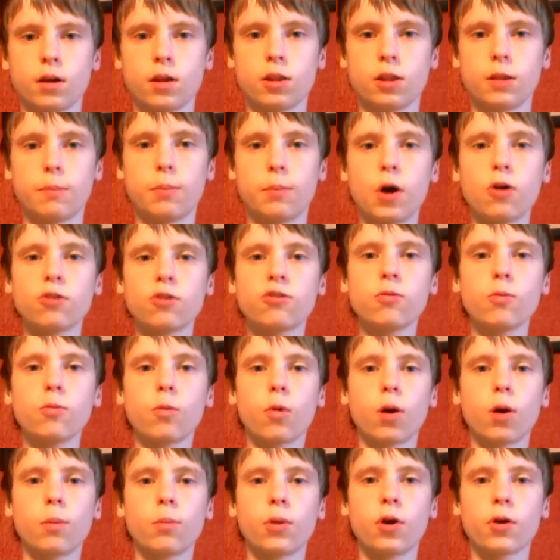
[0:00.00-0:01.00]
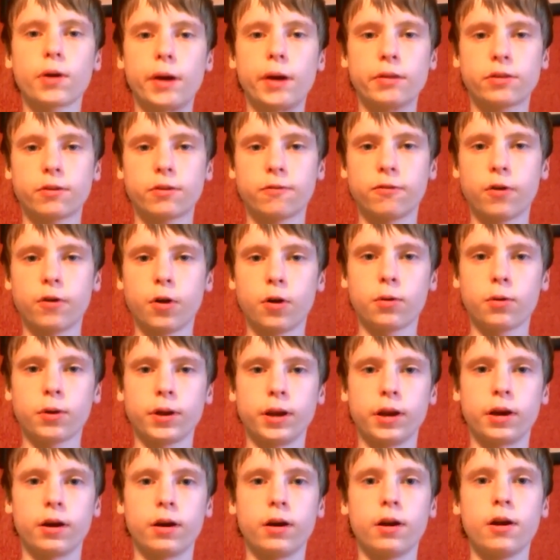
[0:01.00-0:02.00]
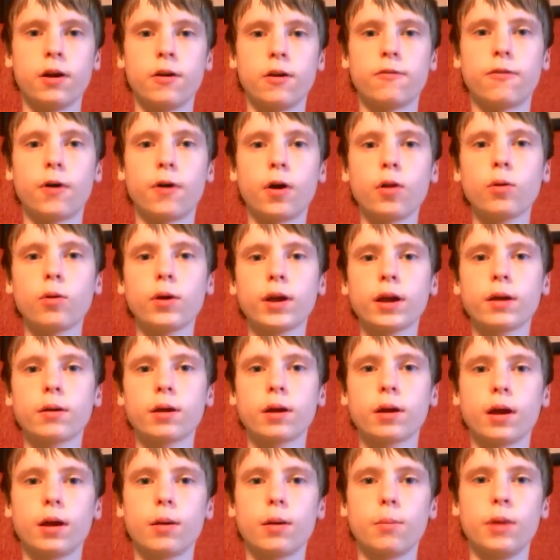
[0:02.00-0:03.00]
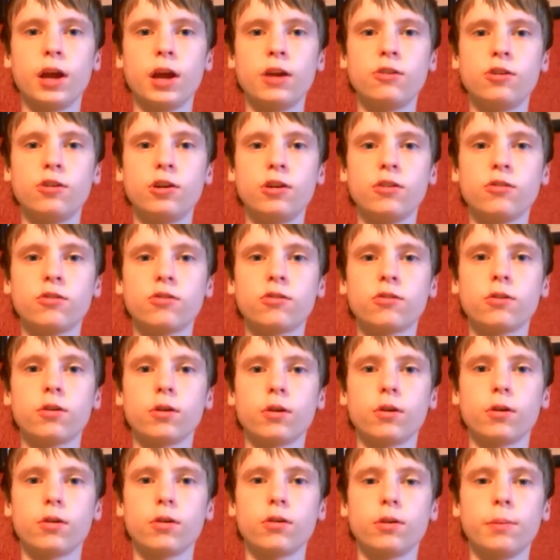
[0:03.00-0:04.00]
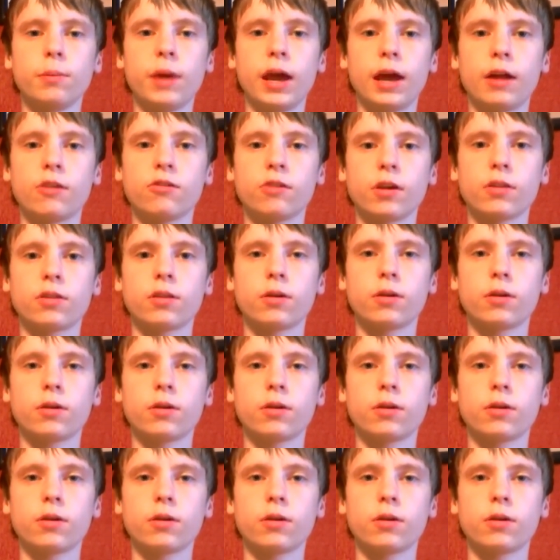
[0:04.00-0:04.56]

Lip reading: The Boshin War broke out the following year, following Meiji's demands that